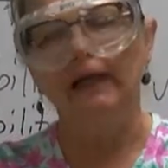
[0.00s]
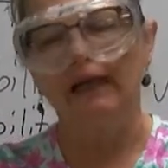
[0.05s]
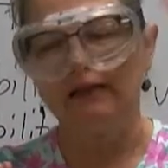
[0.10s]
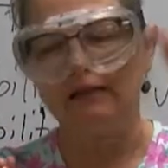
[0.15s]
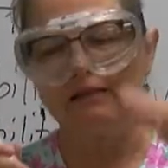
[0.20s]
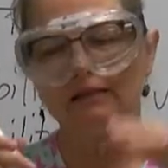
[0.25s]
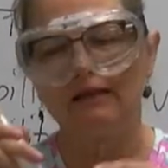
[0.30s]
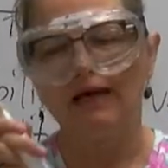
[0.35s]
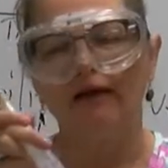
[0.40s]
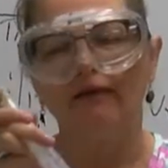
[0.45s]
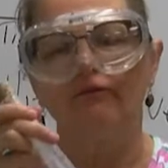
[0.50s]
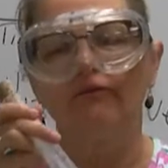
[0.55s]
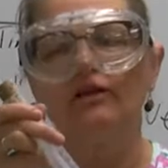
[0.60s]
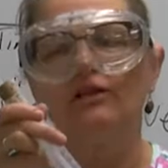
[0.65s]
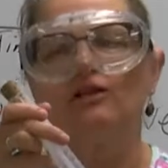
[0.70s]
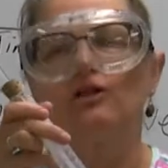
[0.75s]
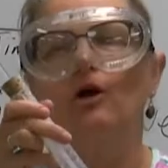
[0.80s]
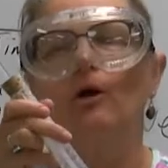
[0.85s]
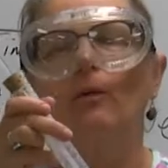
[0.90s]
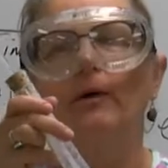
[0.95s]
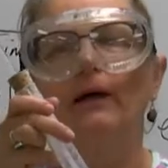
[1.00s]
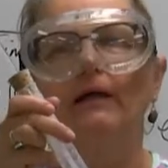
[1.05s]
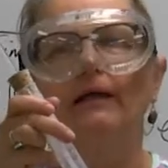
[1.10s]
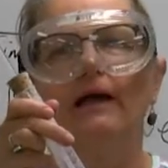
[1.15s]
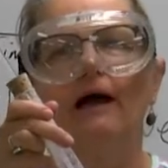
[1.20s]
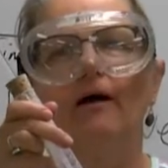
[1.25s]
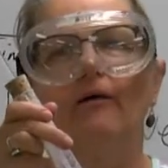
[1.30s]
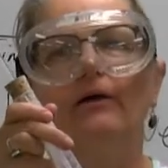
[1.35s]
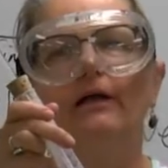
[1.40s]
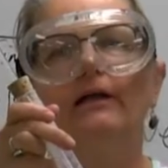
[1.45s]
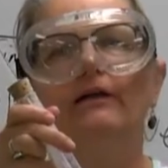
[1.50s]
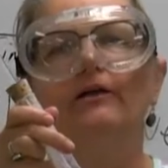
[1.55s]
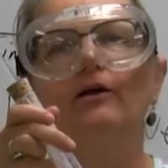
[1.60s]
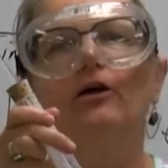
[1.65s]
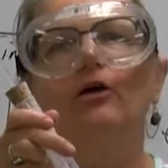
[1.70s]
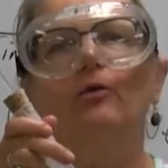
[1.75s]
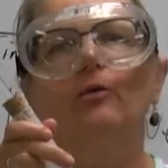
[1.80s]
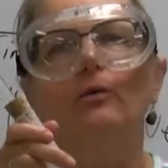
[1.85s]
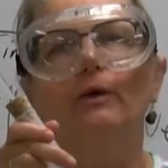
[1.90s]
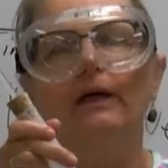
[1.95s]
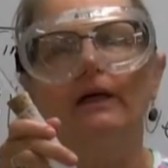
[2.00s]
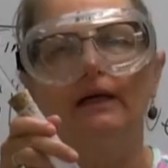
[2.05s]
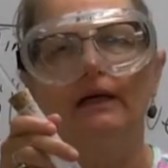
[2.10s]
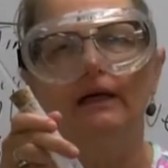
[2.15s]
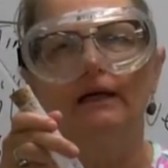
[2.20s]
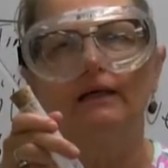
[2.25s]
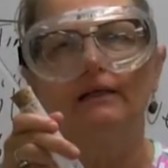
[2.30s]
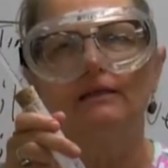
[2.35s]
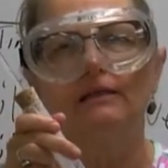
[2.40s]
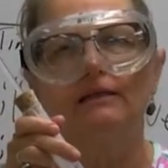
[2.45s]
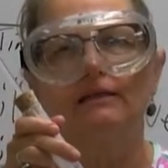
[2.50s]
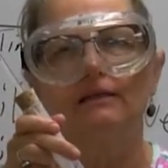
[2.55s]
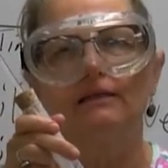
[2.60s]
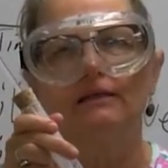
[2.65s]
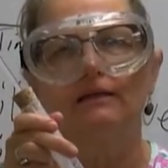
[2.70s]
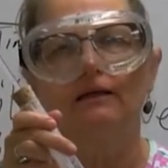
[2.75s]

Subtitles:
instead of this going down in degrees,